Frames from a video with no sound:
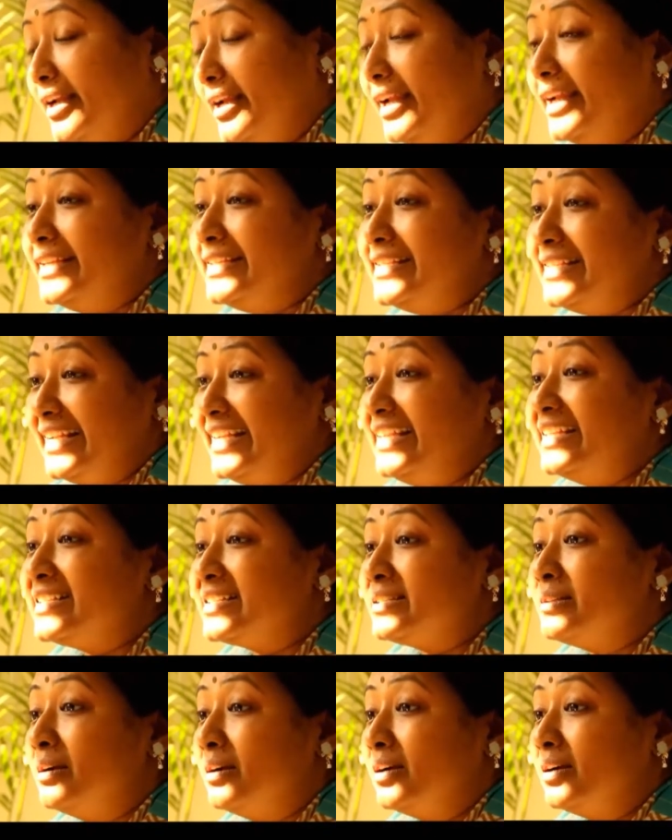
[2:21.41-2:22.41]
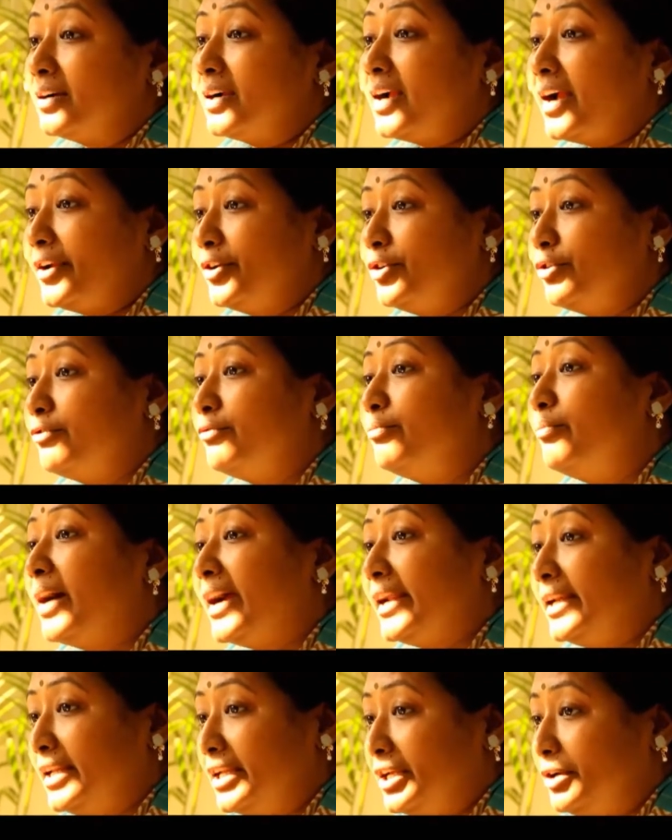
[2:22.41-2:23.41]
it is kind of
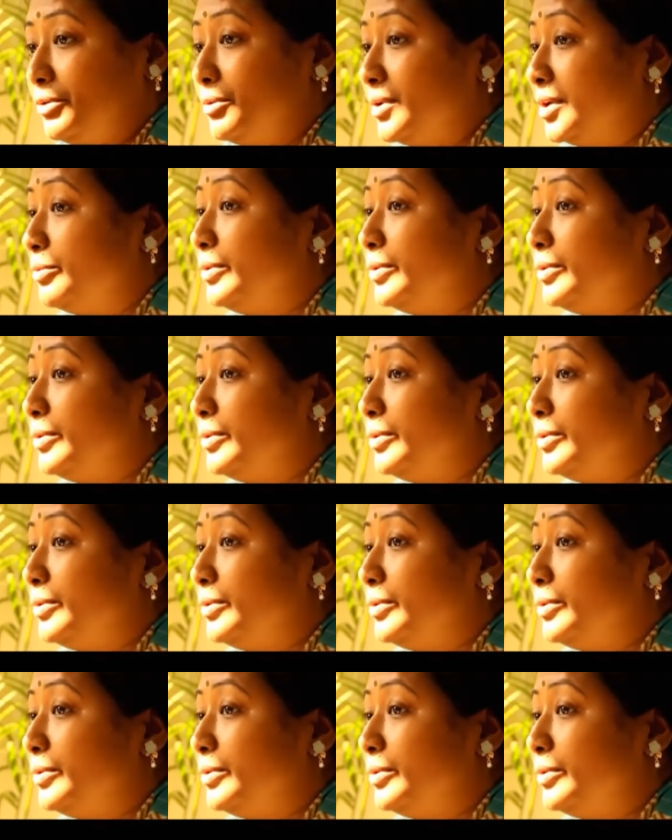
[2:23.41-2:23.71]
bilingual.